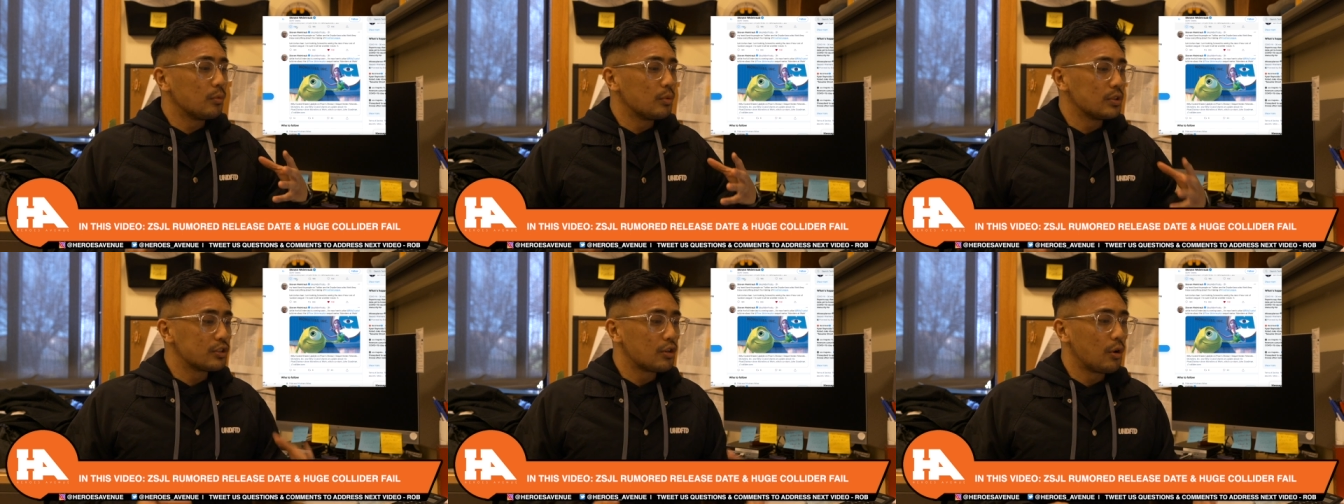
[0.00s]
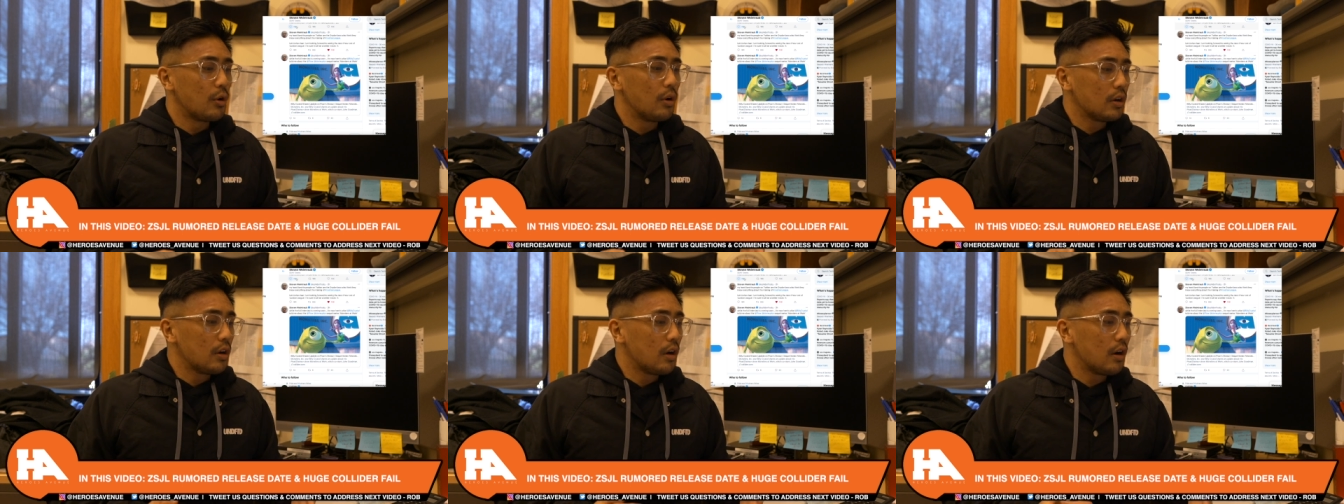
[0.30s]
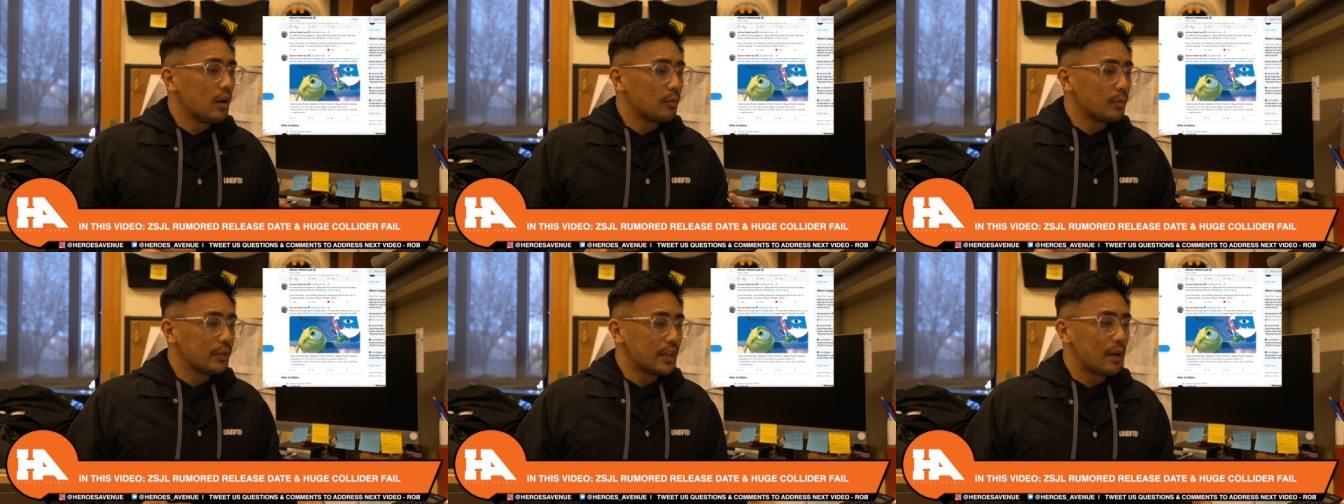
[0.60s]
was going
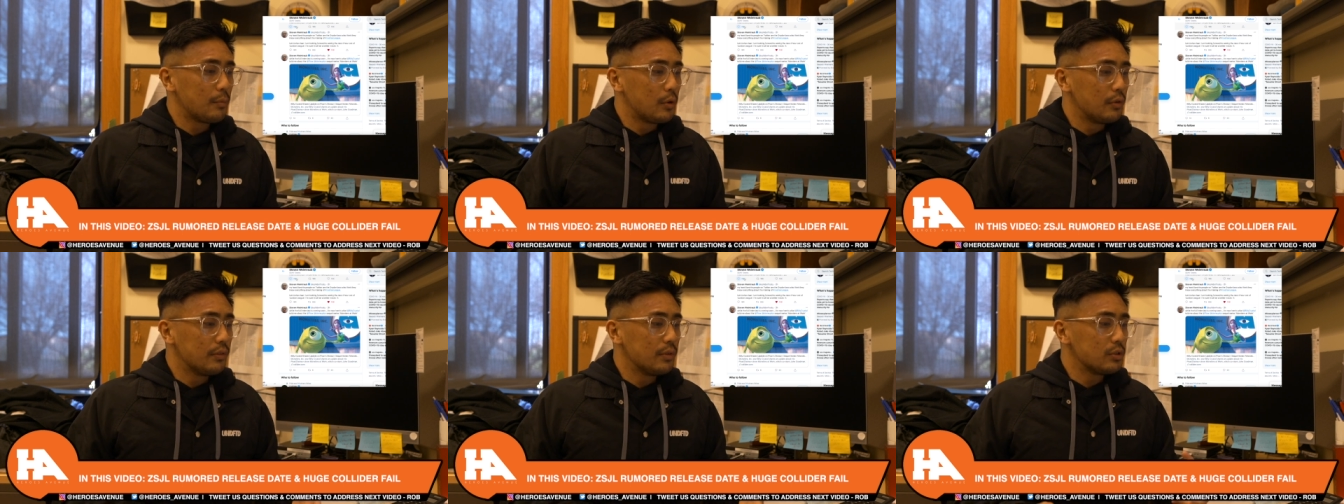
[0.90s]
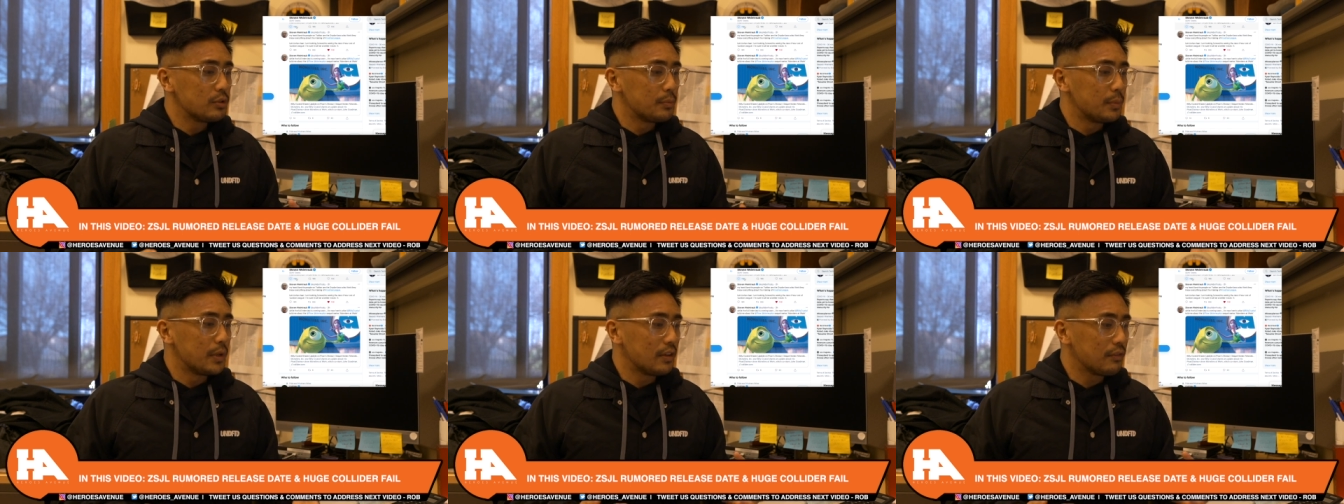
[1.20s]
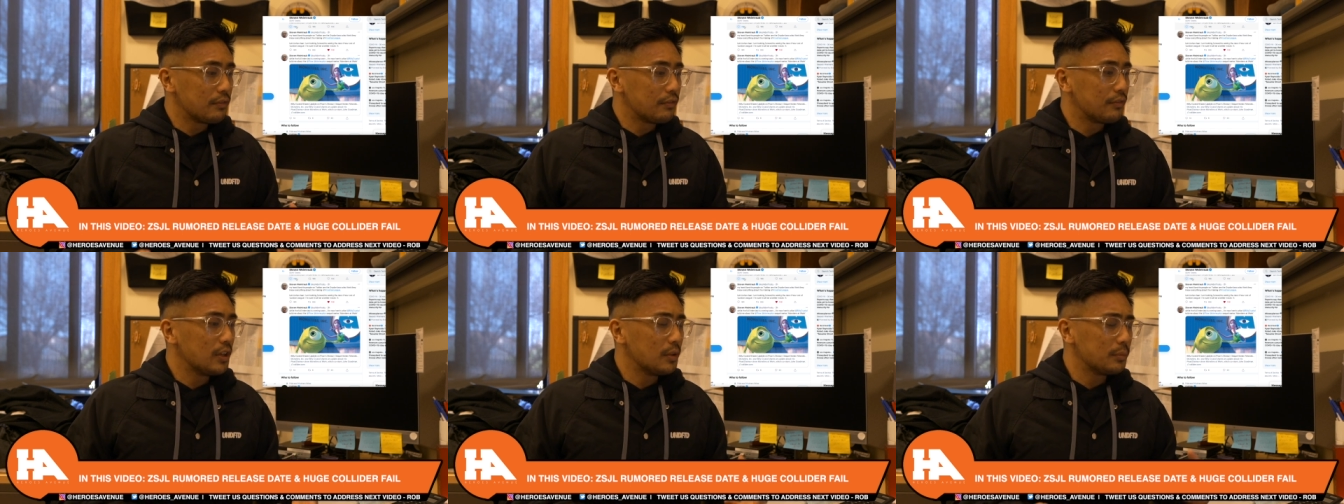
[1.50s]
on when that movie was being
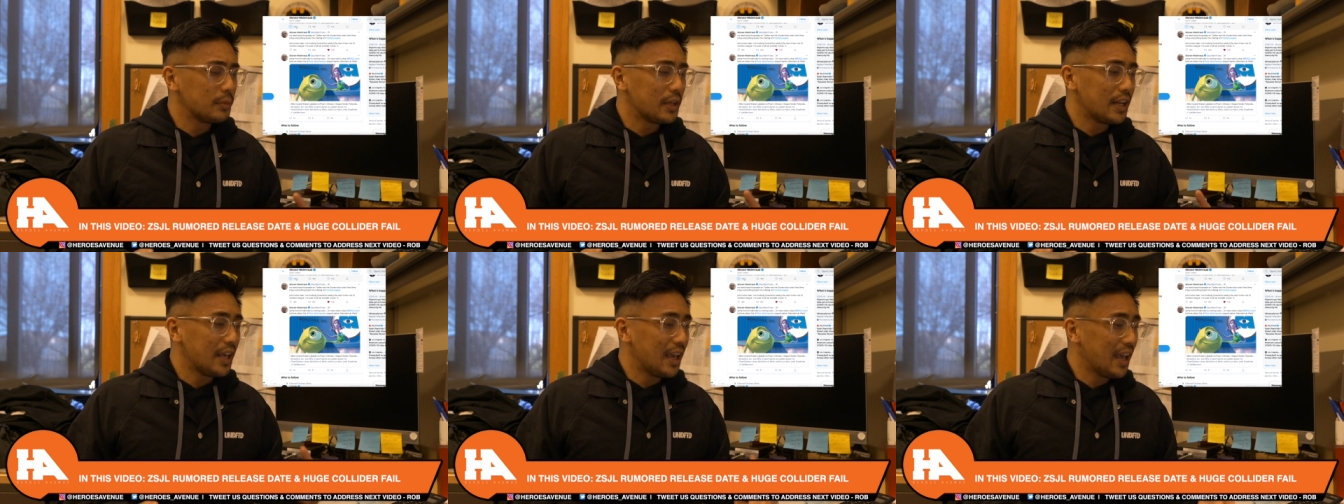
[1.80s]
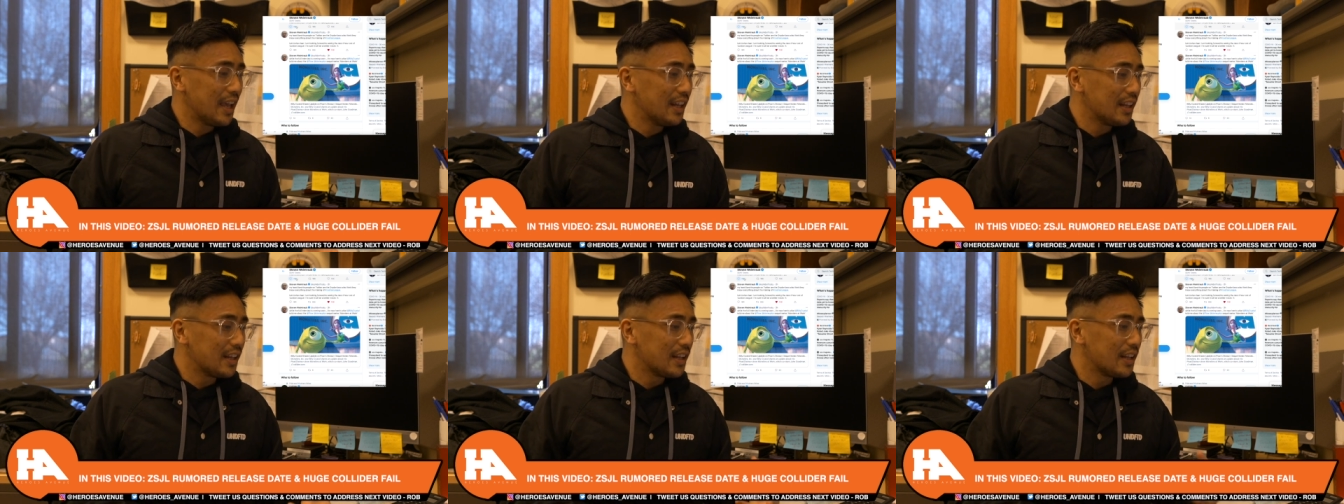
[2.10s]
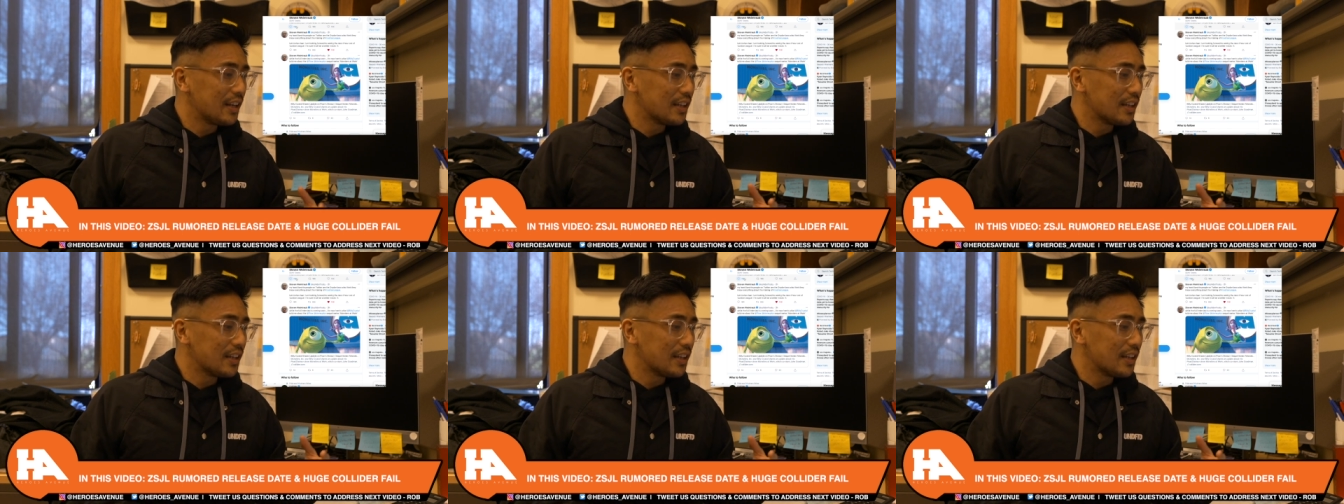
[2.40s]
filmed and edited,